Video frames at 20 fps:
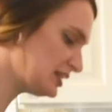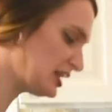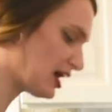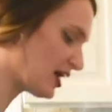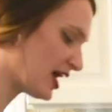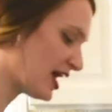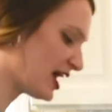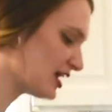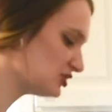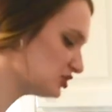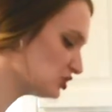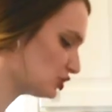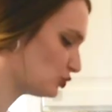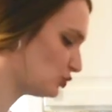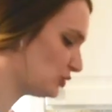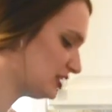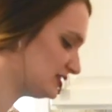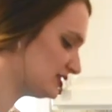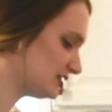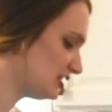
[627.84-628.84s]
Now as you're
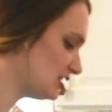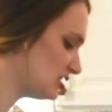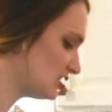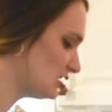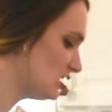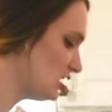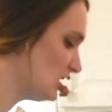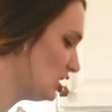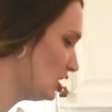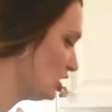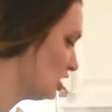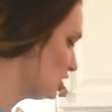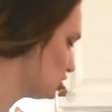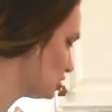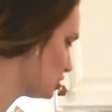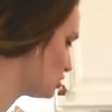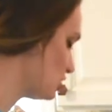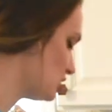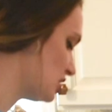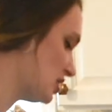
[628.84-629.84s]
whisking,
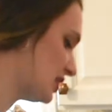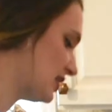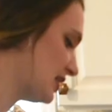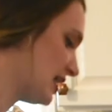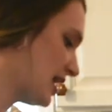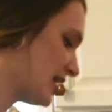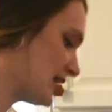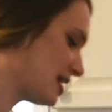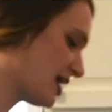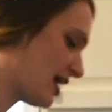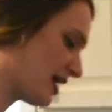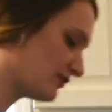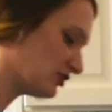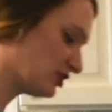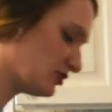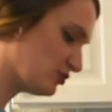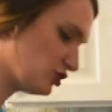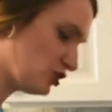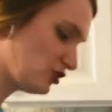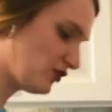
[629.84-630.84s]
you're gonna kinda
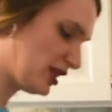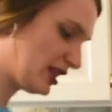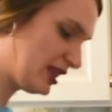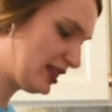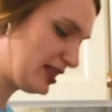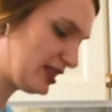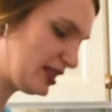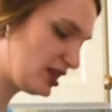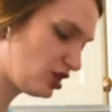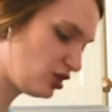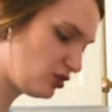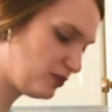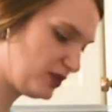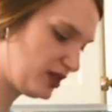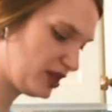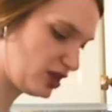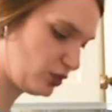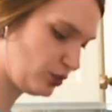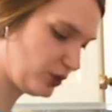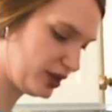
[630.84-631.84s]
have to move a little
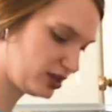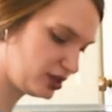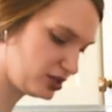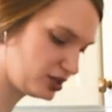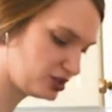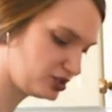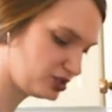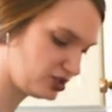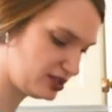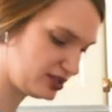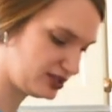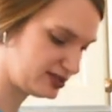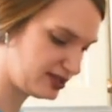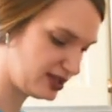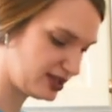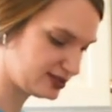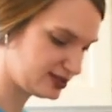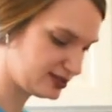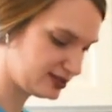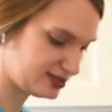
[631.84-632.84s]
bit quicker so this
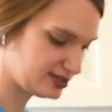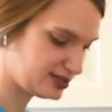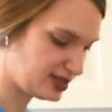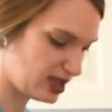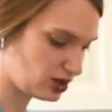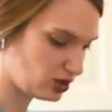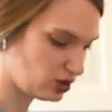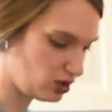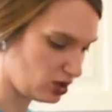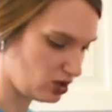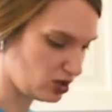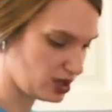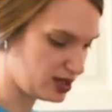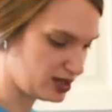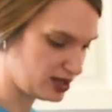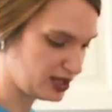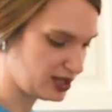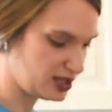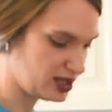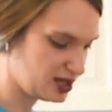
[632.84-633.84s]
doesn't settle on
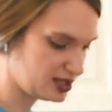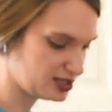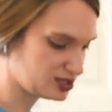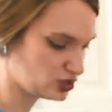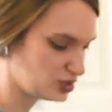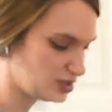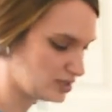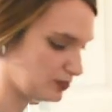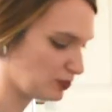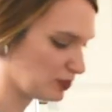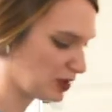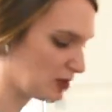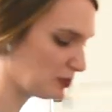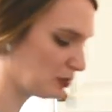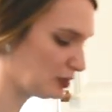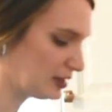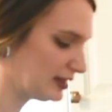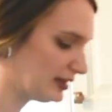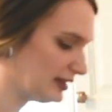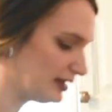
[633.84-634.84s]
in. It's gonna
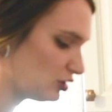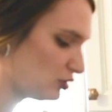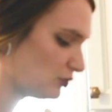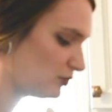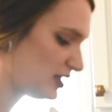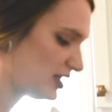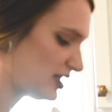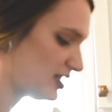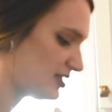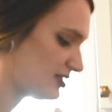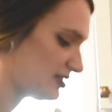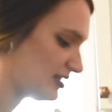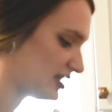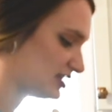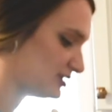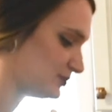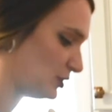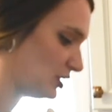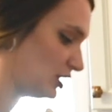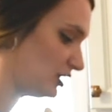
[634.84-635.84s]
bubble a little bit.
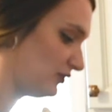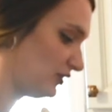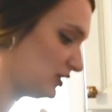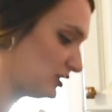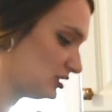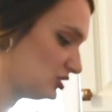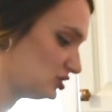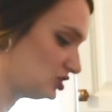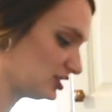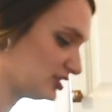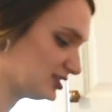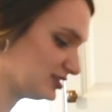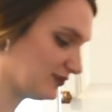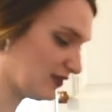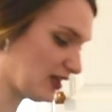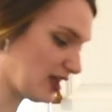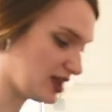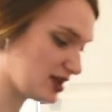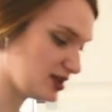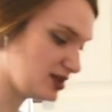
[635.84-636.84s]
That's perfect and just
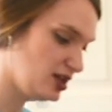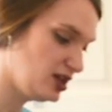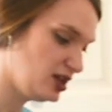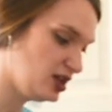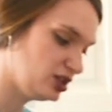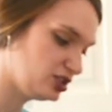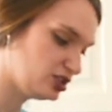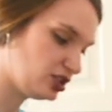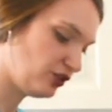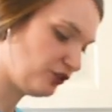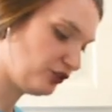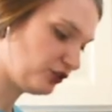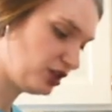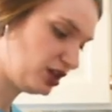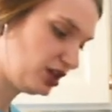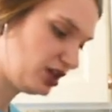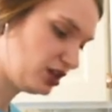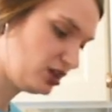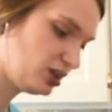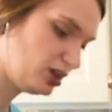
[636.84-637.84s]
fine. So for
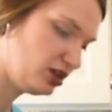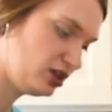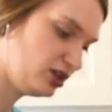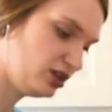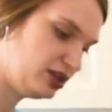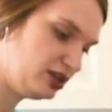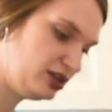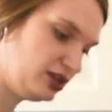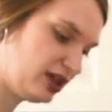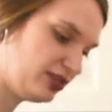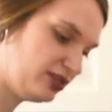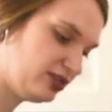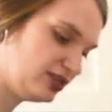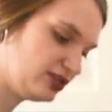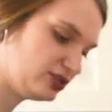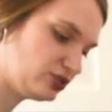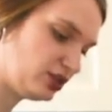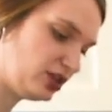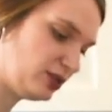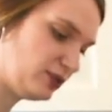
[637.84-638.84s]
here,
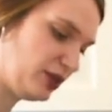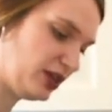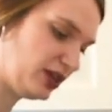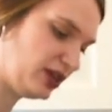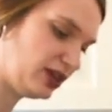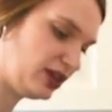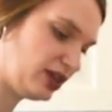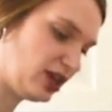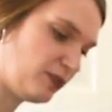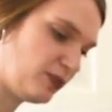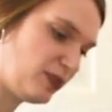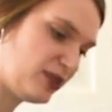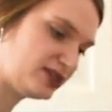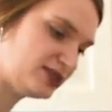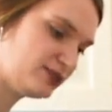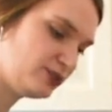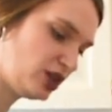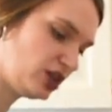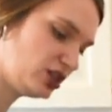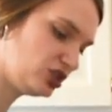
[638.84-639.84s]
nothing's really picking up
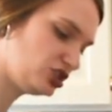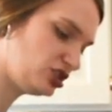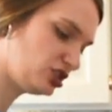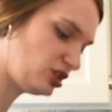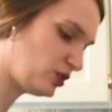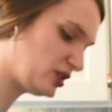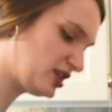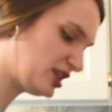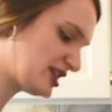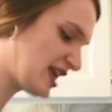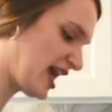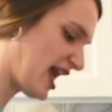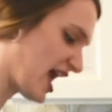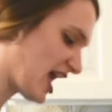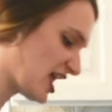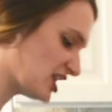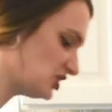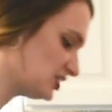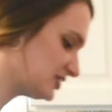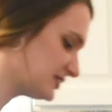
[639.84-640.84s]
as much, so we need to
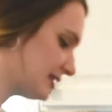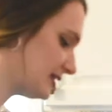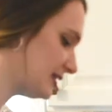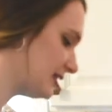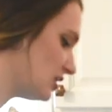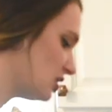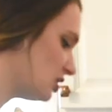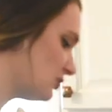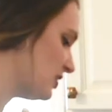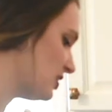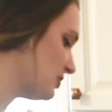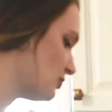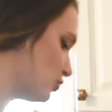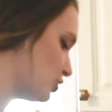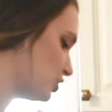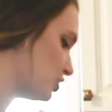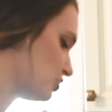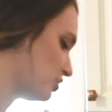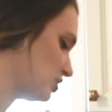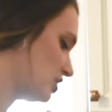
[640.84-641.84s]
add just a little bit more
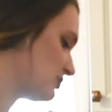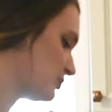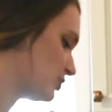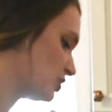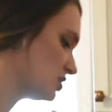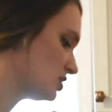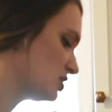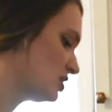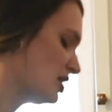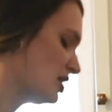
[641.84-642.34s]
creamer,